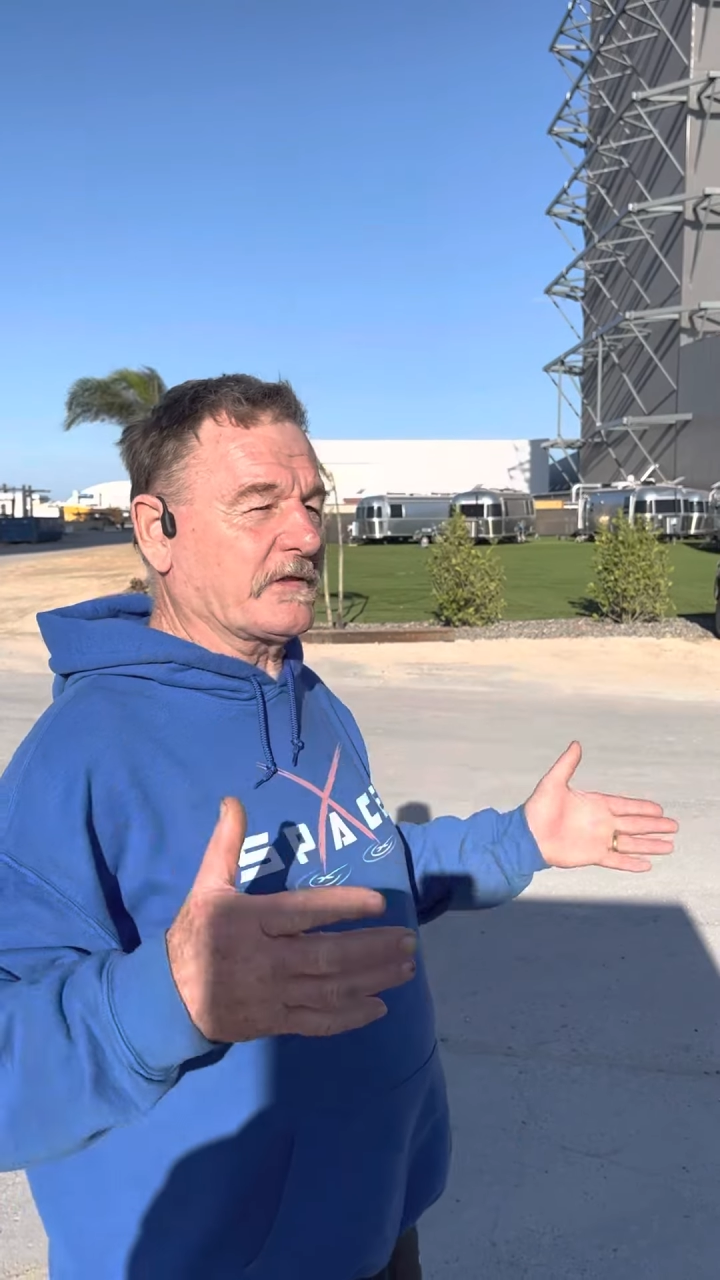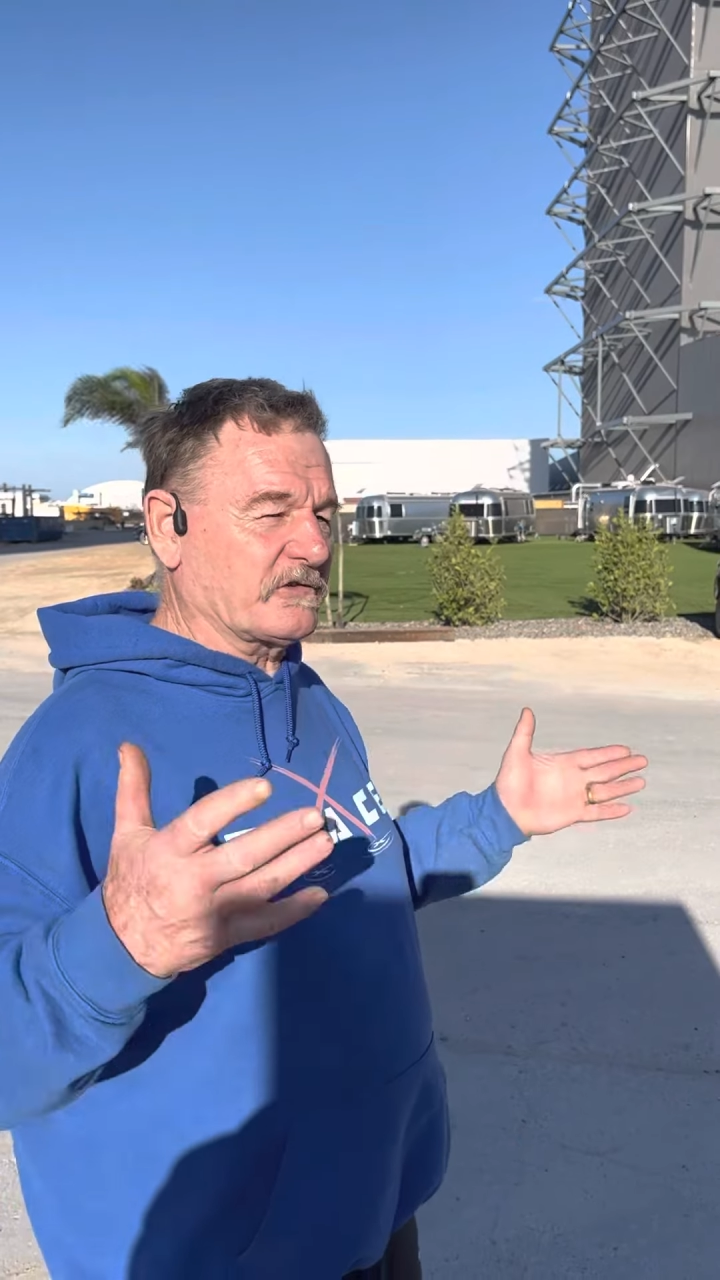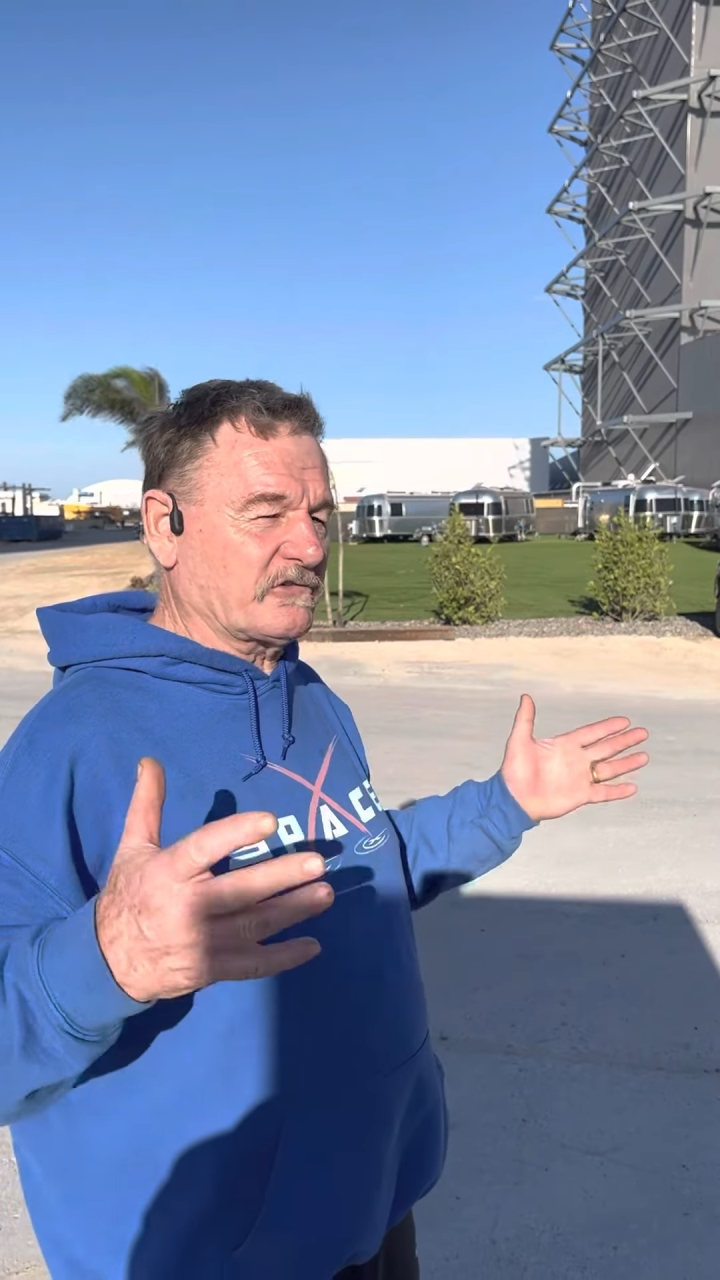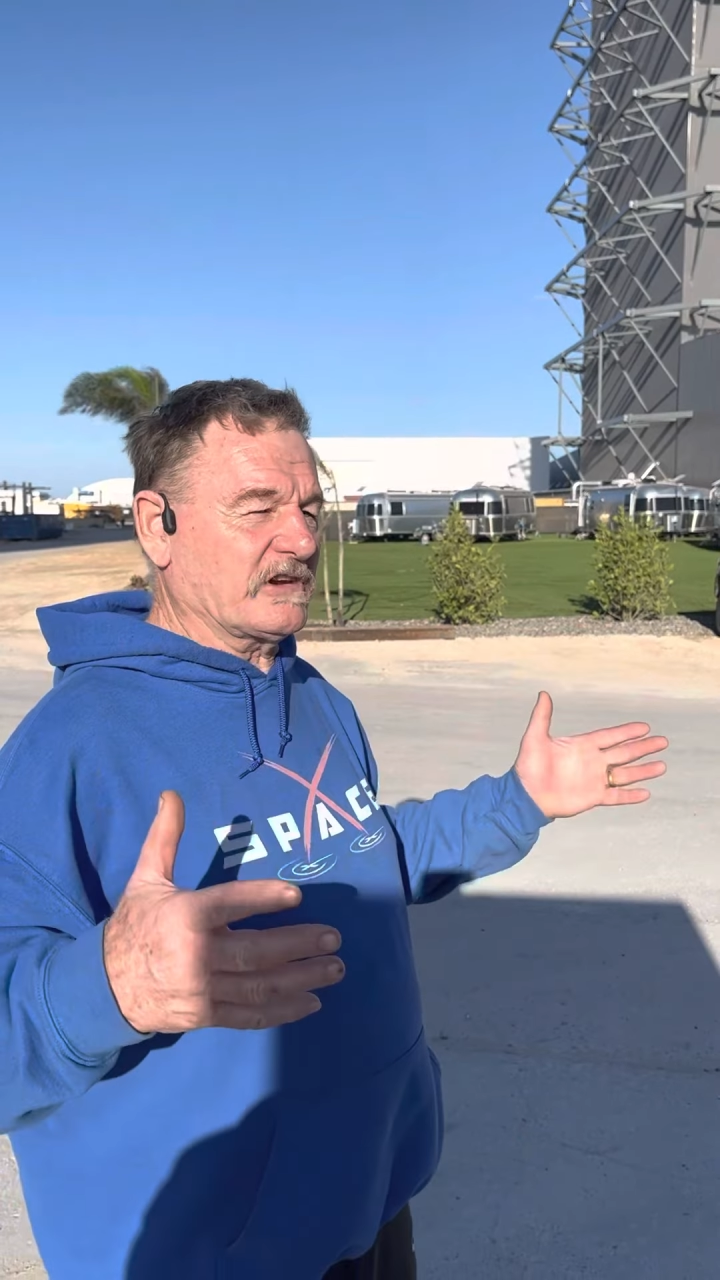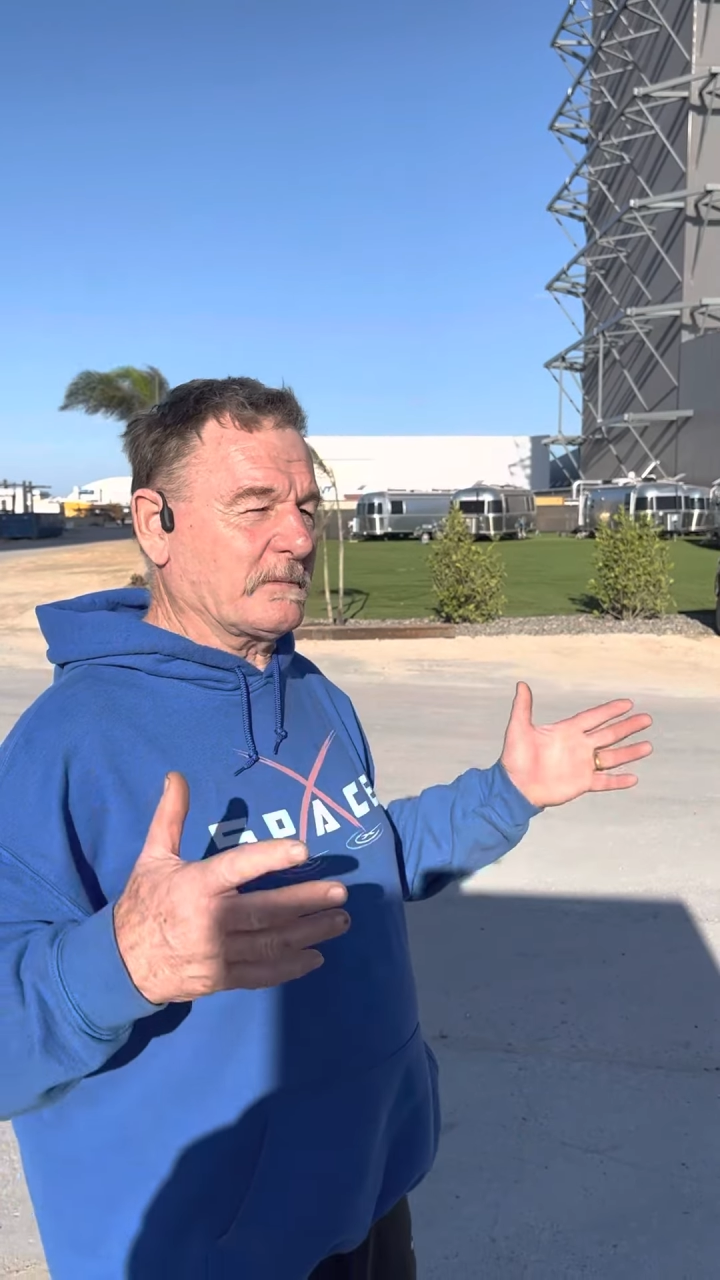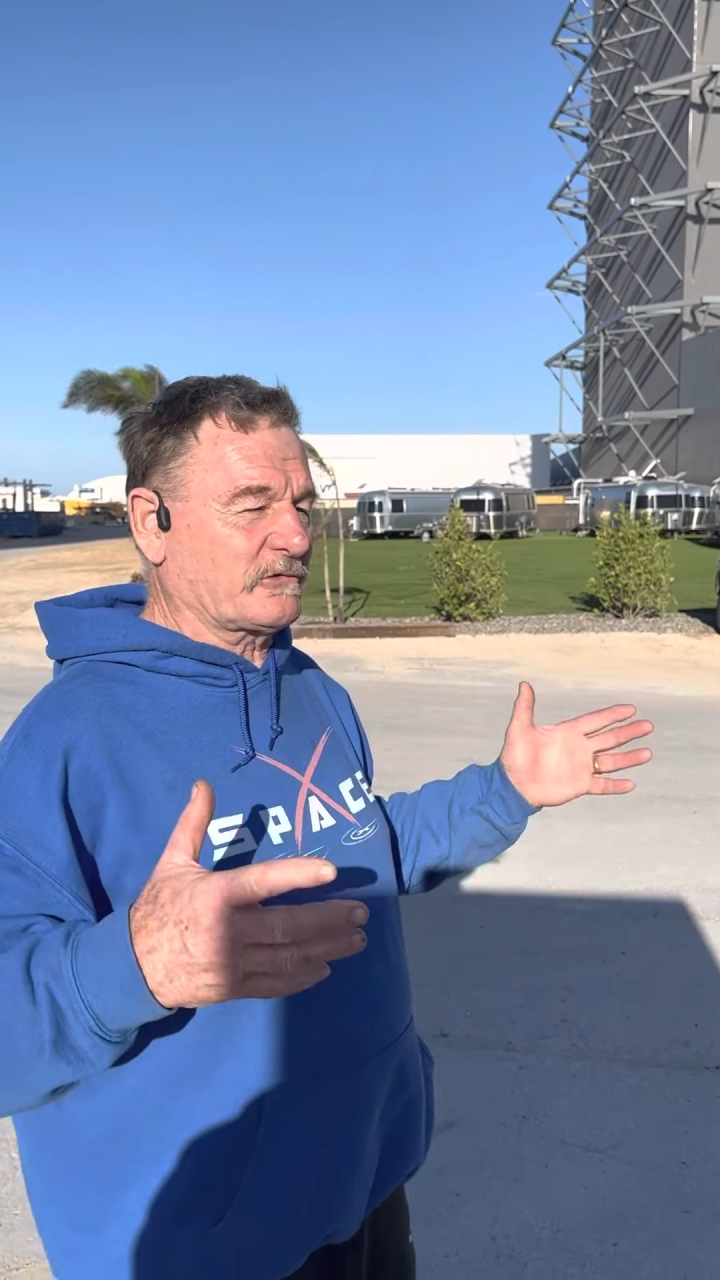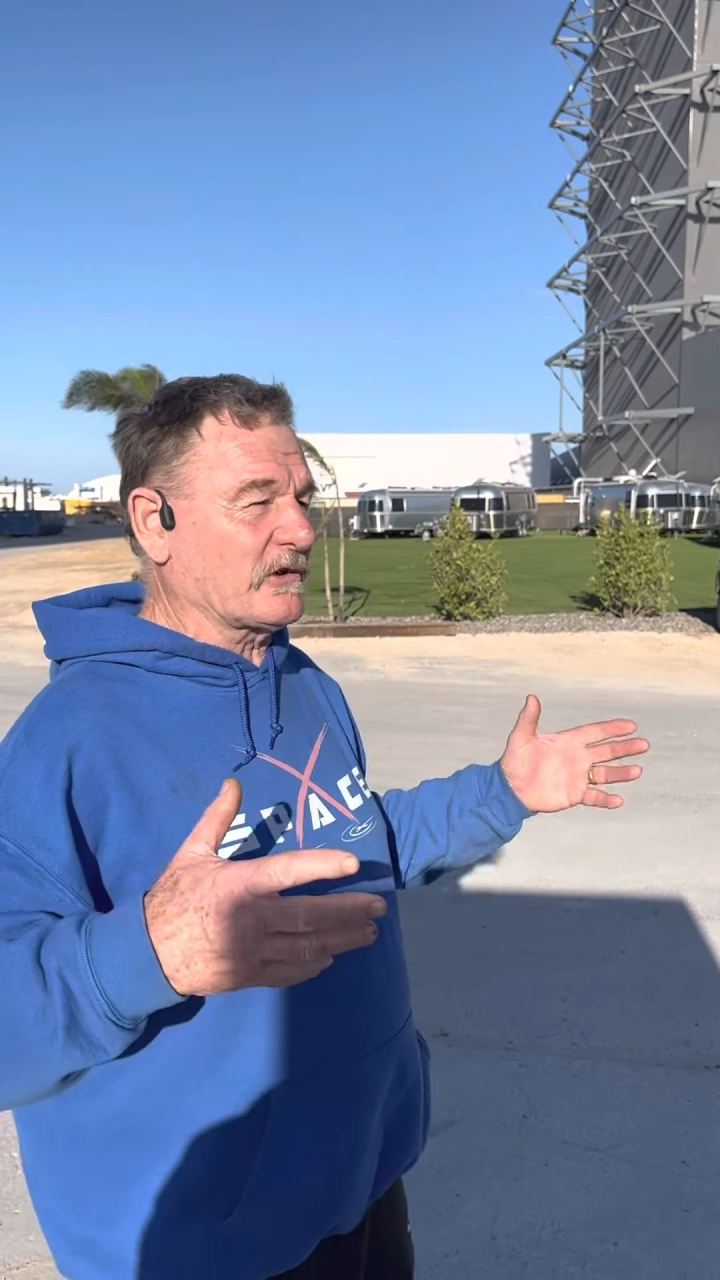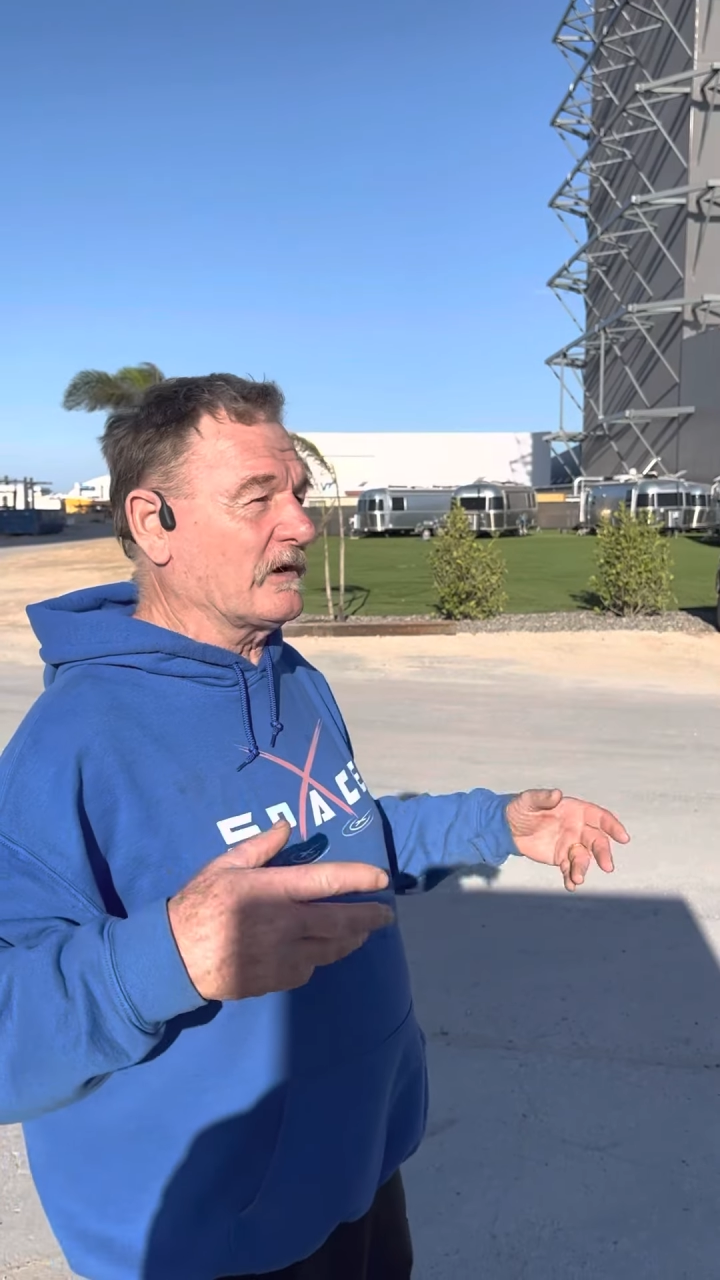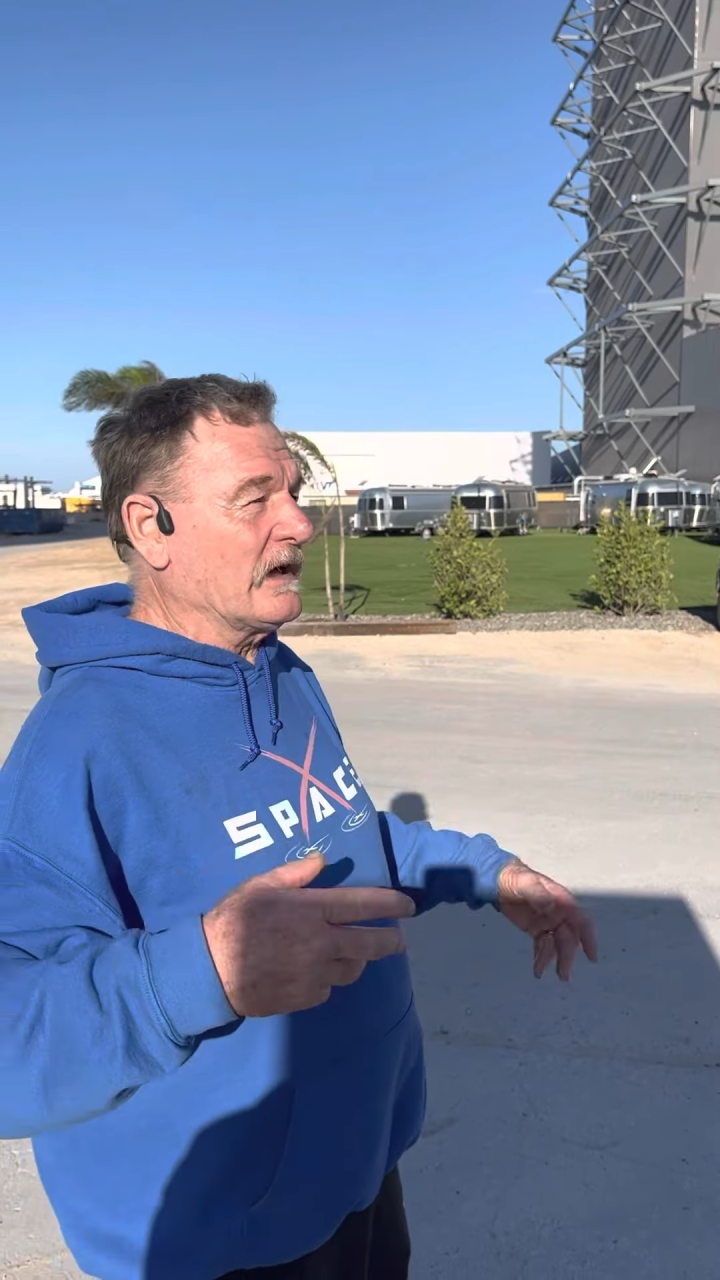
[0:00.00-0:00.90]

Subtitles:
the ships